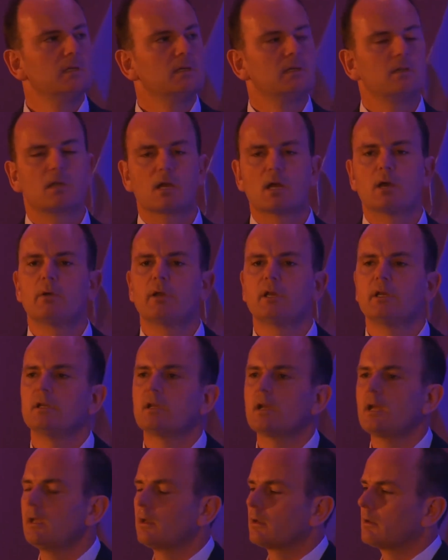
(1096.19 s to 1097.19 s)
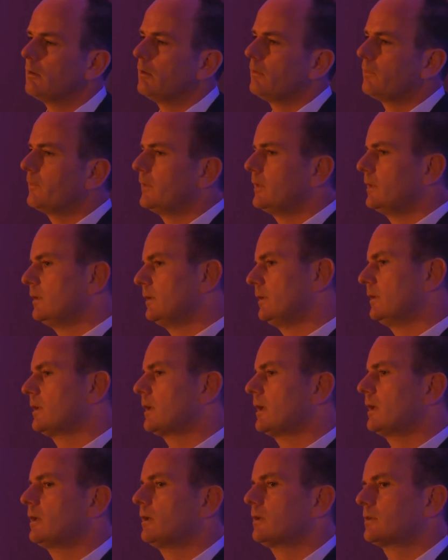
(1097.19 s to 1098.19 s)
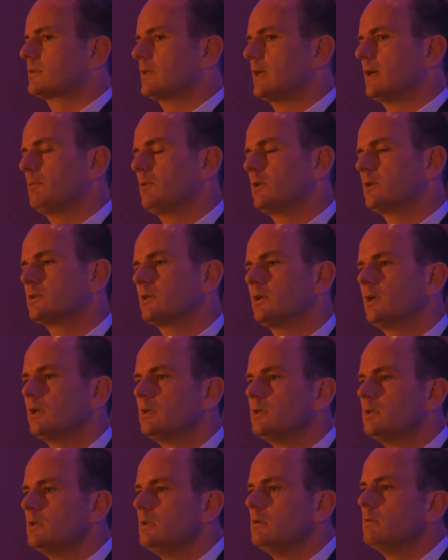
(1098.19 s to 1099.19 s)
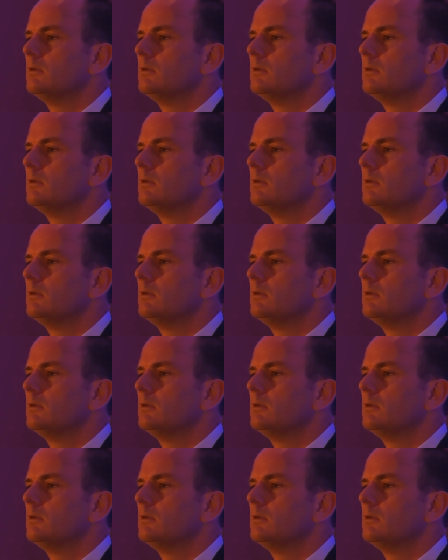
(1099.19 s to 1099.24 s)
you go in, you get your coffee, you get your sandwich, and